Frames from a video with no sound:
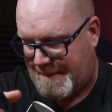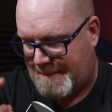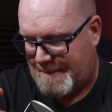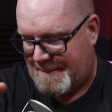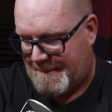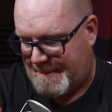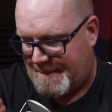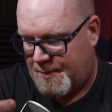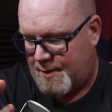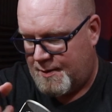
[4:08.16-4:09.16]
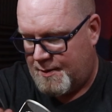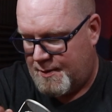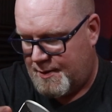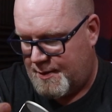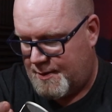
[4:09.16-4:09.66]

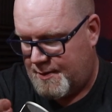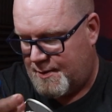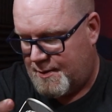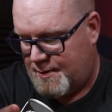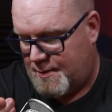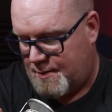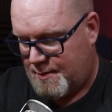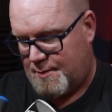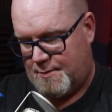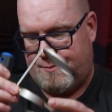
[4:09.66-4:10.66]
No one is speaking in this clip.